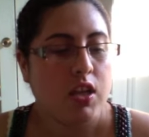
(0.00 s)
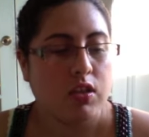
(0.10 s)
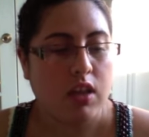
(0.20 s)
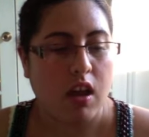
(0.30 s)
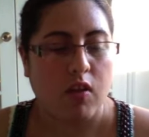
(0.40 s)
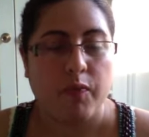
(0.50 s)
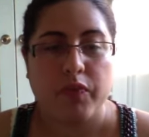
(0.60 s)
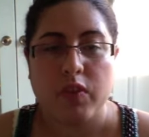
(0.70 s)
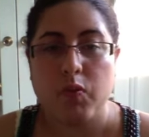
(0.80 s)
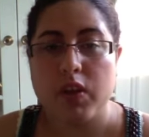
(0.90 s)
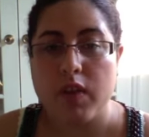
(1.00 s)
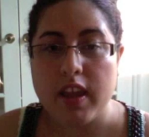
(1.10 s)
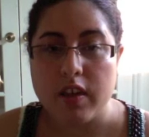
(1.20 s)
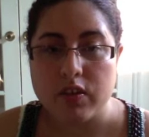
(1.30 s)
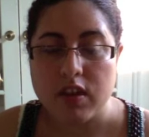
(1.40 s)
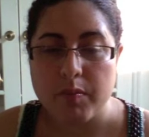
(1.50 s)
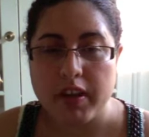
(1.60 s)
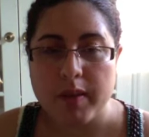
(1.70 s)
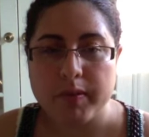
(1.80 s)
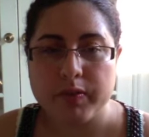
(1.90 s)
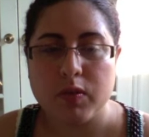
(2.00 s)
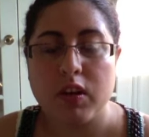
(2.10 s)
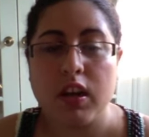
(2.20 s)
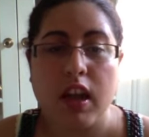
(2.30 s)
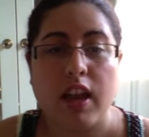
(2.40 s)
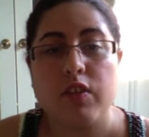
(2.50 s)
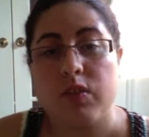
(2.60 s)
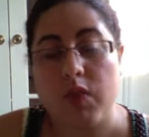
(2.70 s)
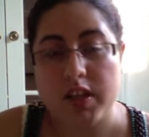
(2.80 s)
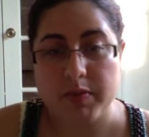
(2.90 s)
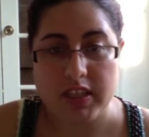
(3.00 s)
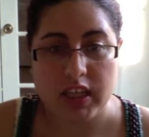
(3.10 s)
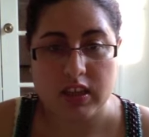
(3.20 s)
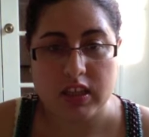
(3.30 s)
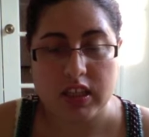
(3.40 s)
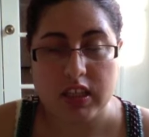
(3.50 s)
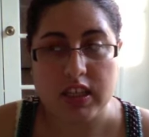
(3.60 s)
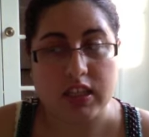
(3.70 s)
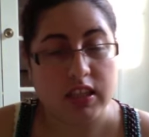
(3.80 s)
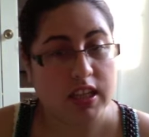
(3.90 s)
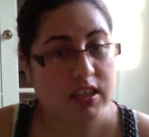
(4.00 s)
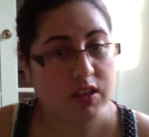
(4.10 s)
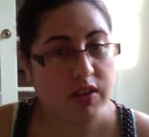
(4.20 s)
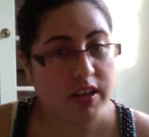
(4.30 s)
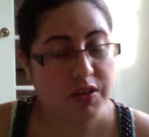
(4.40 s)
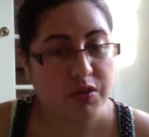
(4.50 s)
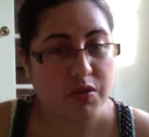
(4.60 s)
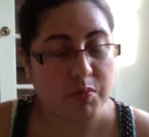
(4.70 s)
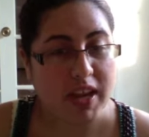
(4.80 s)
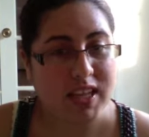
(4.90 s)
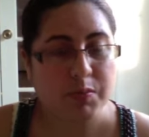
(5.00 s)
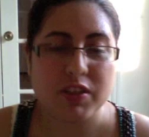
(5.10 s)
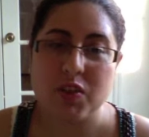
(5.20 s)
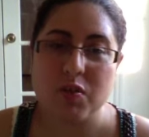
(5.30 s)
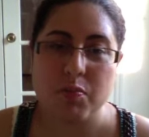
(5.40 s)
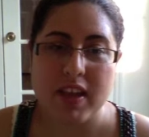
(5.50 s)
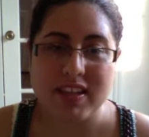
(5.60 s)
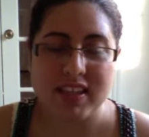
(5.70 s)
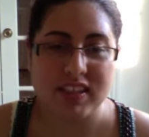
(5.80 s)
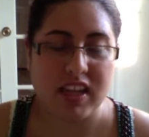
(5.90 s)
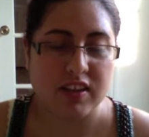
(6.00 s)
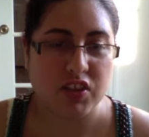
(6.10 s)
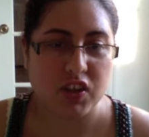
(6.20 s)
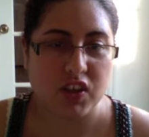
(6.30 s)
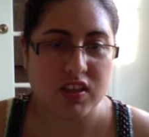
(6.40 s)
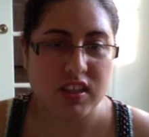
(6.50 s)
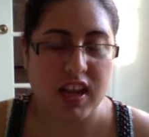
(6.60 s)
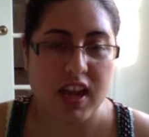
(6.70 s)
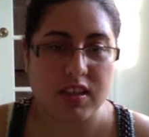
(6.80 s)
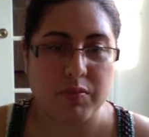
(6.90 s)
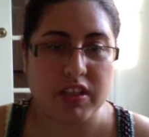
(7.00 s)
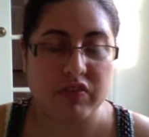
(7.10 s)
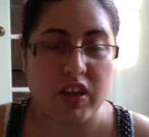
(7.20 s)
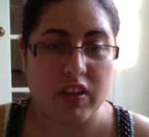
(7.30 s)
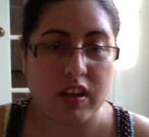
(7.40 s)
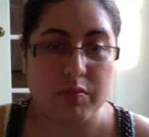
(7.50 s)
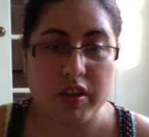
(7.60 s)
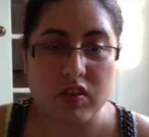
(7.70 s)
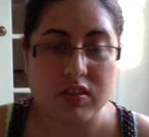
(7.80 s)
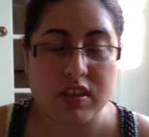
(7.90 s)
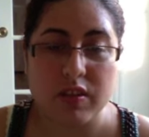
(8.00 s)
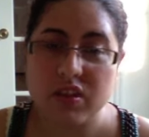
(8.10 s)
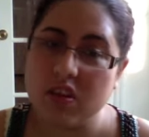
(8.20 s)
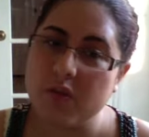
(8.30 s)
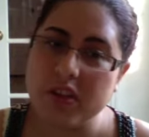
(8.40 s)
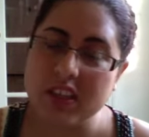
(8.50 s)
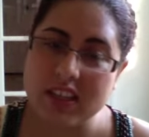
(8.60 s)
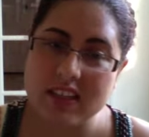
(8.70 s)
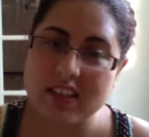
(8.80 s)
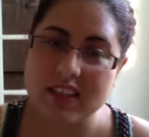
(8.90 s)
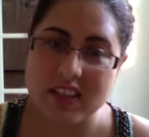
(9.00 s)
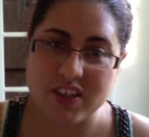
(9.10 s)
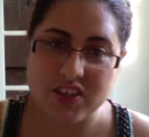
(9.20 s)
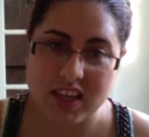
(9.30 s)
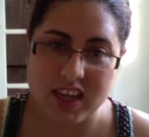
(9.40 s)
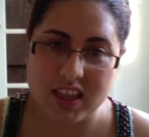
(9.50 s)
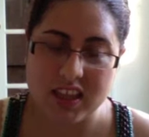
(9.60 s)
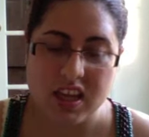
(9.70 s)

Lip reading: So, what do I use Arm & Hammer for? I use it to wash my teeth. It doesn't taste as great as toothpaste, but toothpaste has a lot of sugars and it has a bunch of other chemicals that you don't really need to clean your teeth.